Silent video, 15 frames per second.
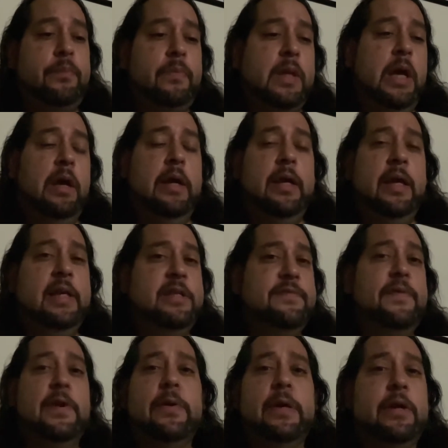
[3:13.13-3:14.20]
It's
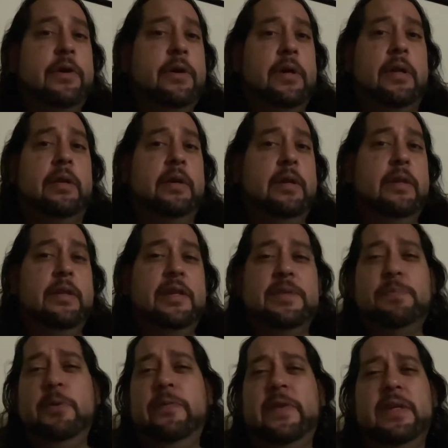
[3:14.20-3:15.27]
very good.
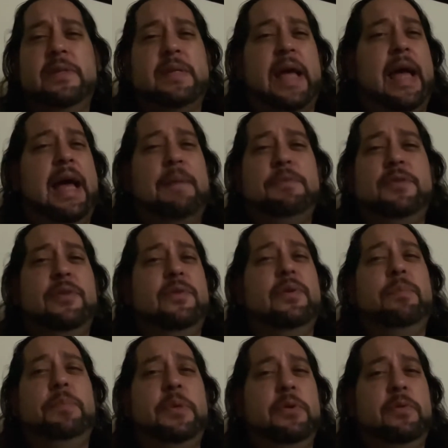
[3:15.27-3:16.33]
This movie is
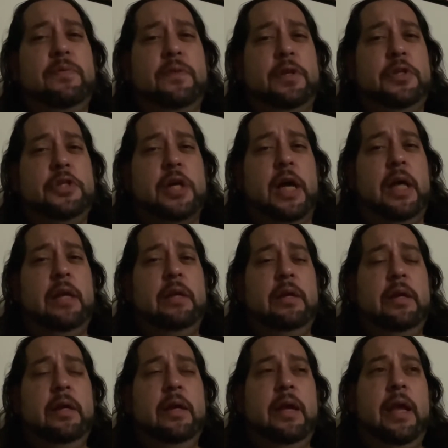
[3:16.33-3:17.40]
absolutely beautifully shot.
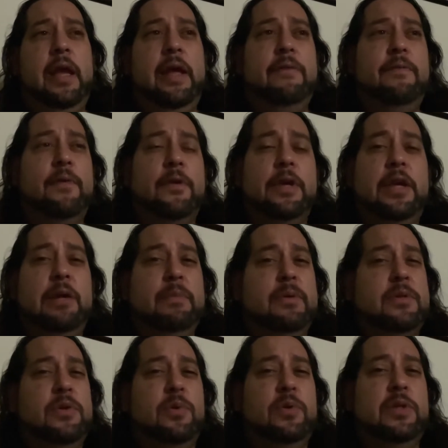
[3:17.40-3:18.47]
And for Guillermo
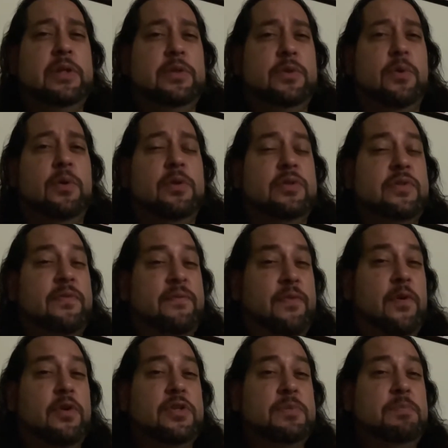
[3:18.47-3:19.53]
del Toro's
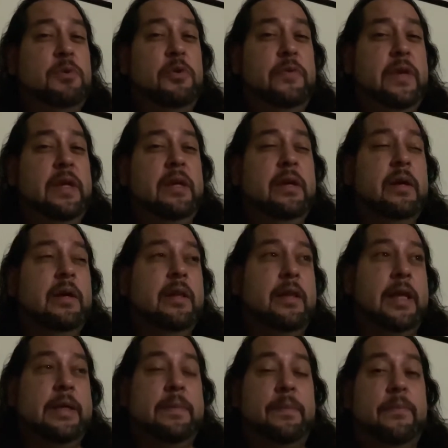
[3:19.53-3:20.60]
first movie,
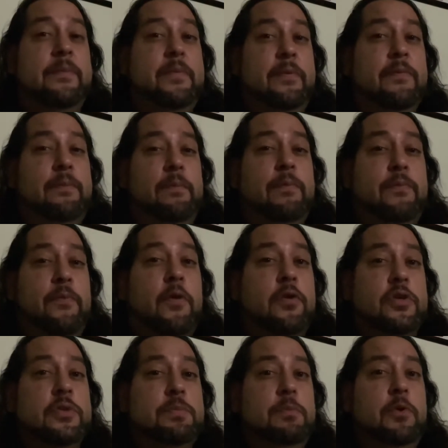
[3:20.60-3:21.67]
like
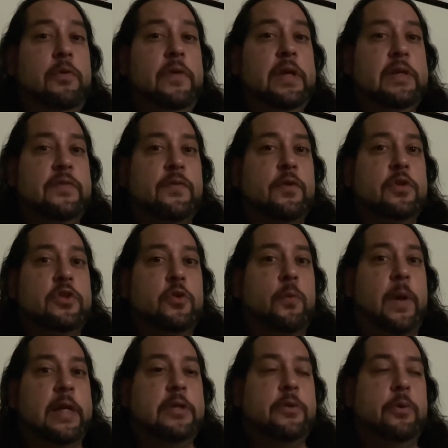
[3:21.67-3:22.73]
his first
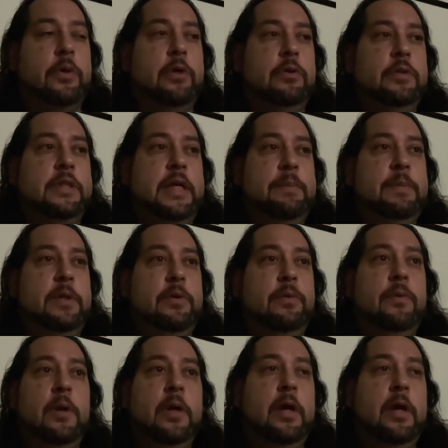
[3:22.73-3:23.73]
directorial debut,